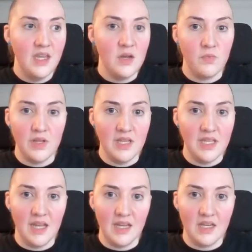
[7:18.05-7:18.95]
and really
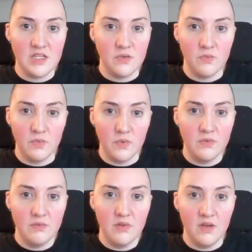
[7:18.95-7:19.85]
getting to the root
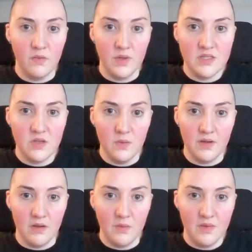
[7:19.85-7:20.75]
of what's
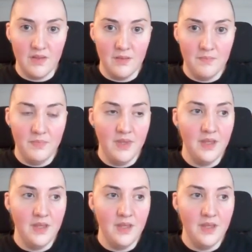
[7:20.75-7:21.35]
going on with him,